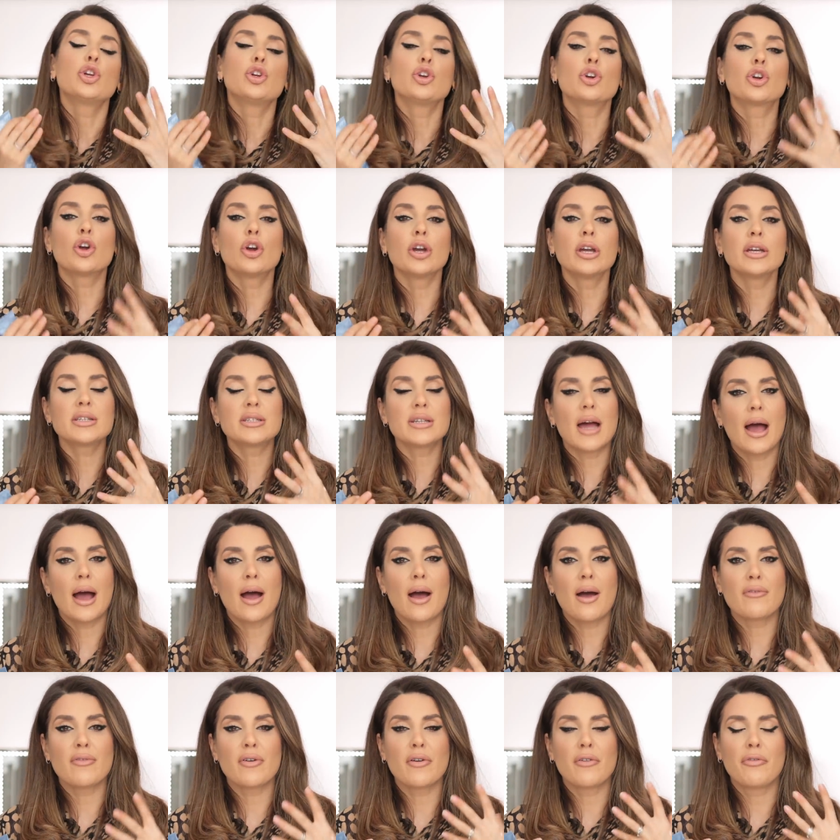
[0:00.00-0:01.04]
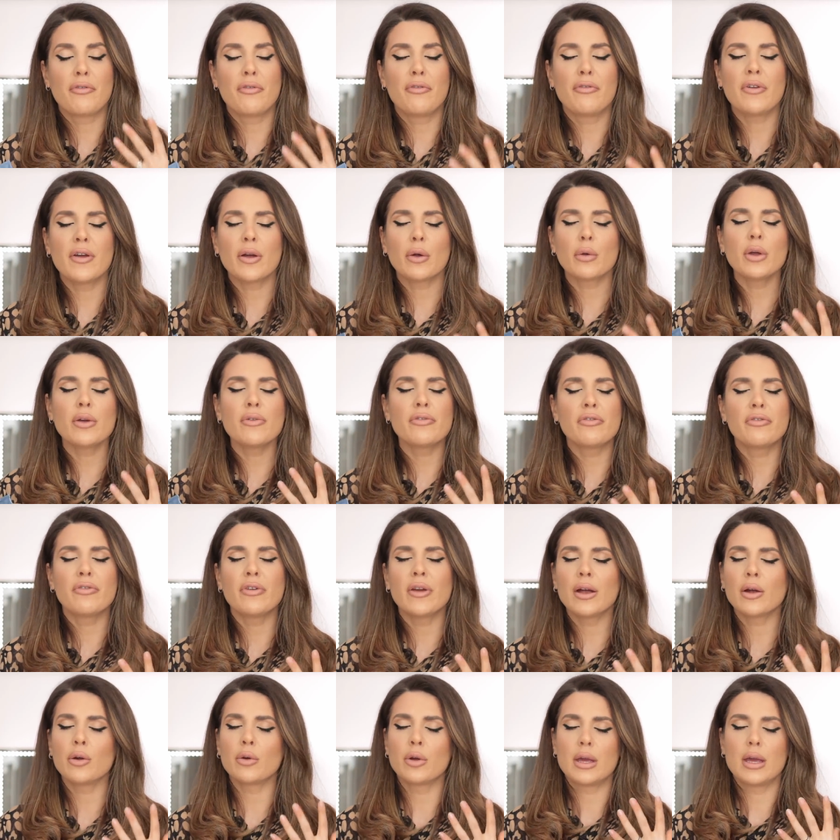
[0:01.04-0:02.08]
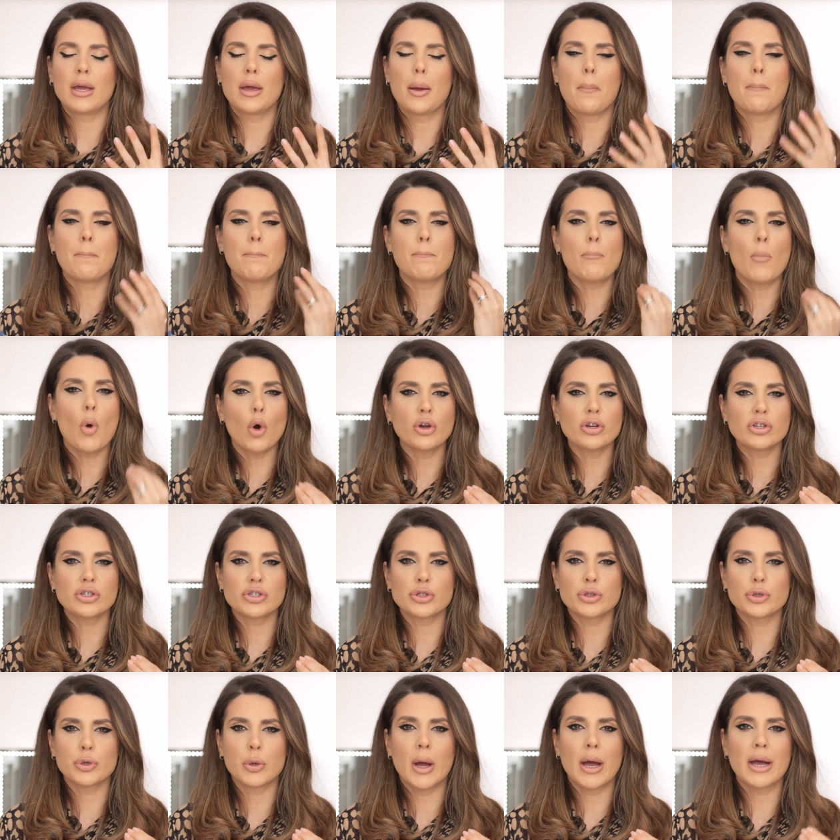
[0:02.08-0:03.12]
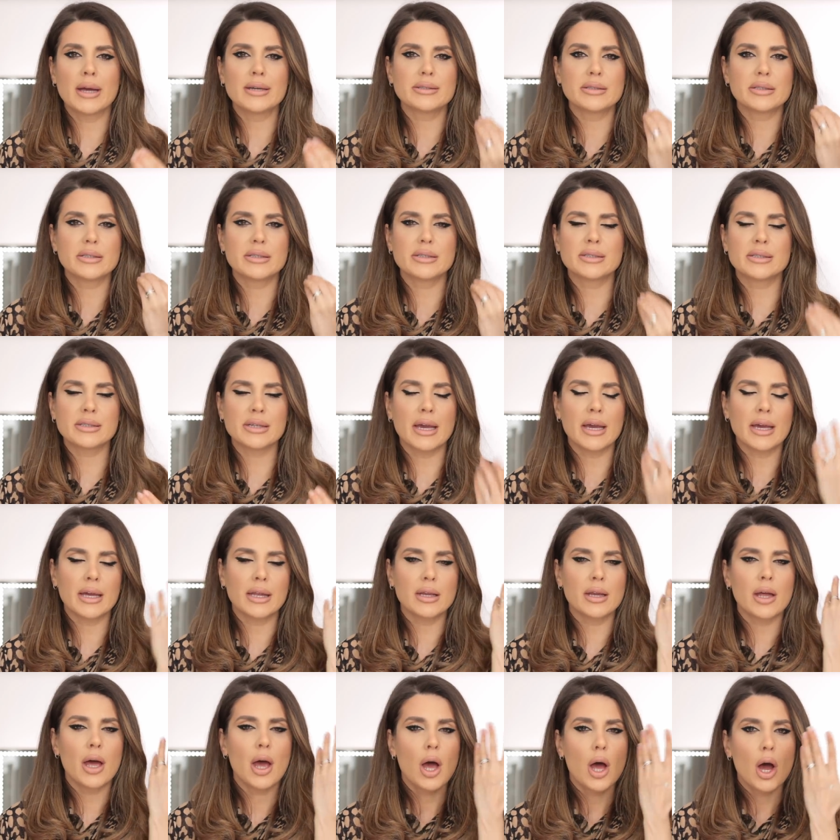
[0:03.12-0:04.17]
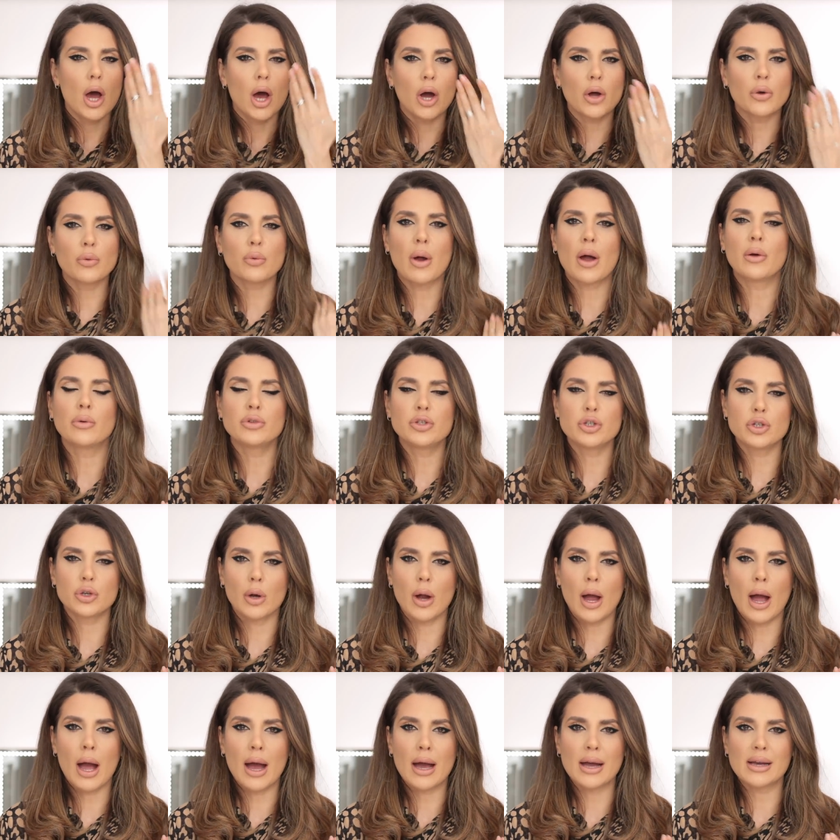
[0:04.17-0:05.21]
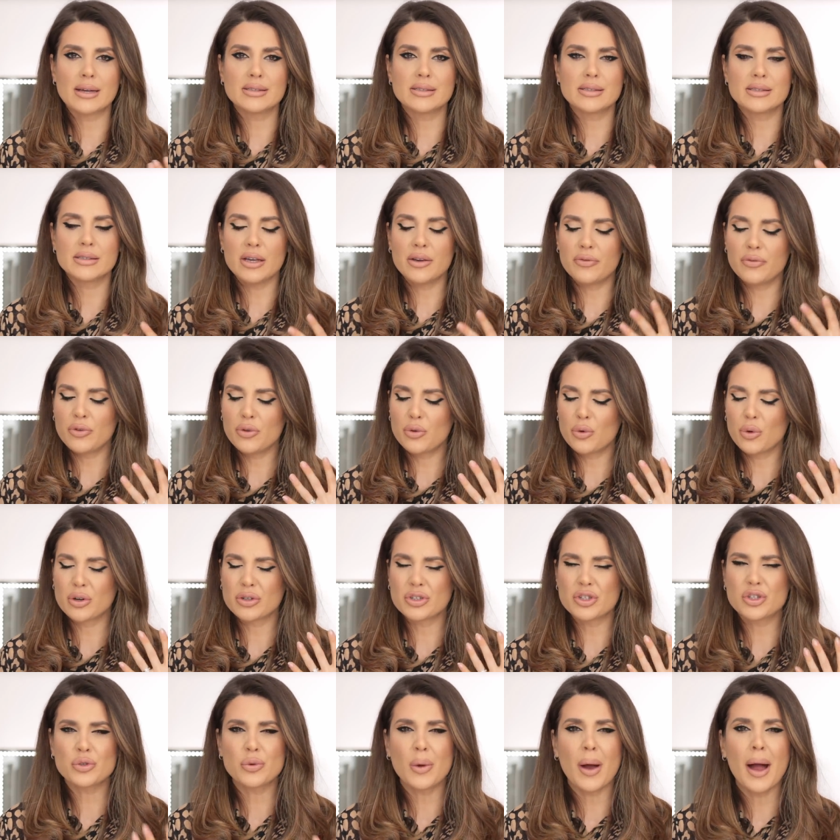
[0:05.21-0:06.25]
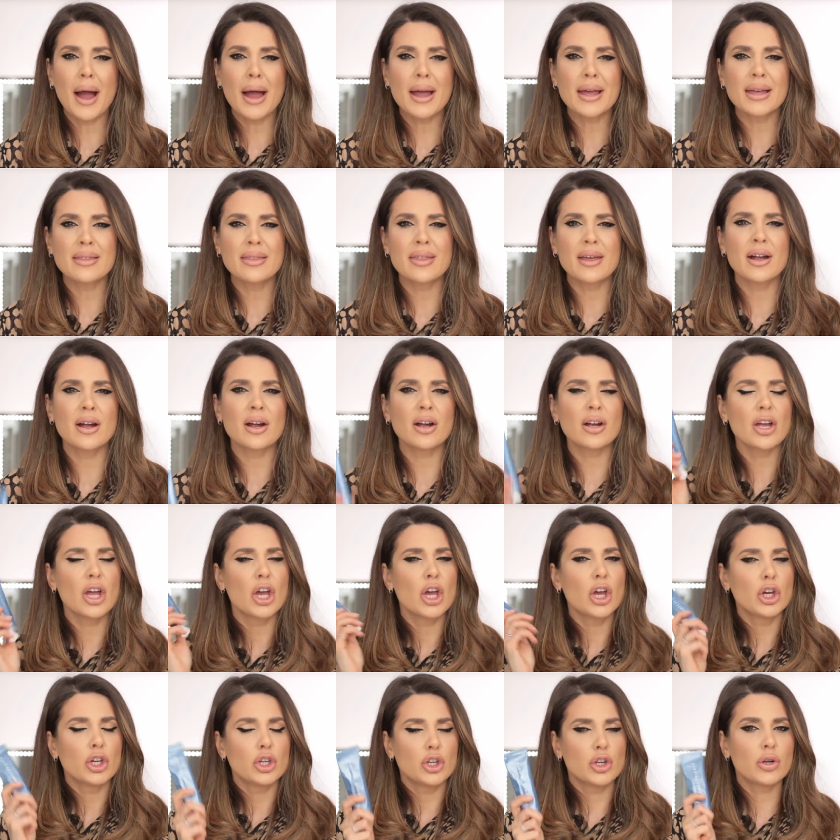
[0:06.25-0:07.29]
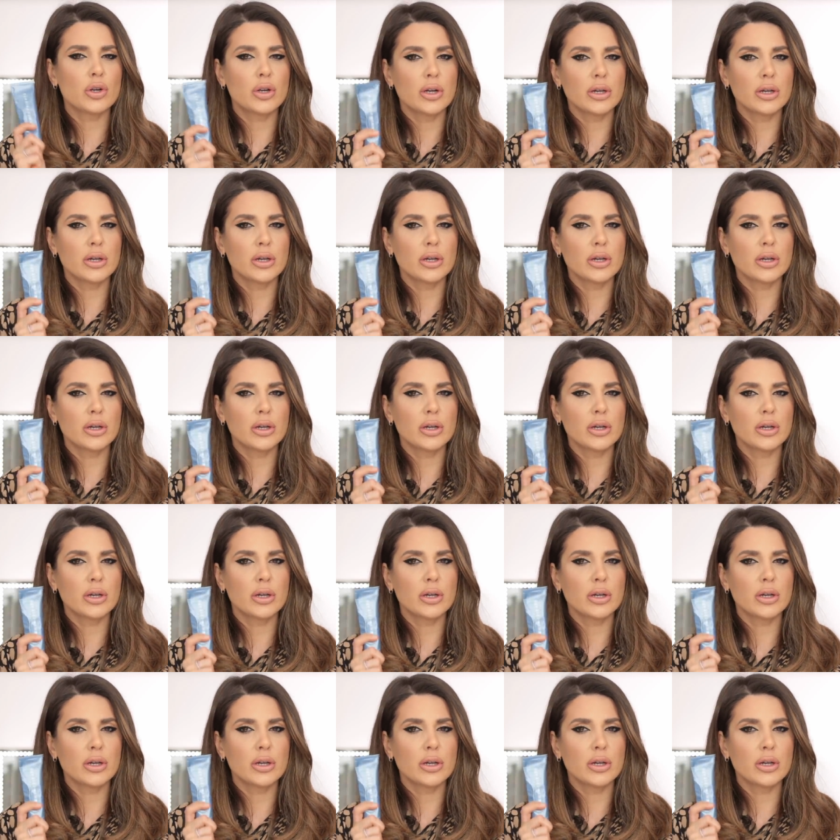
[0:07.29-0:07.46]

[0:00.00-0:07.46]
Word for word: You're going to have a very, very moisturized skin around your eyes. If you are dry in there, you're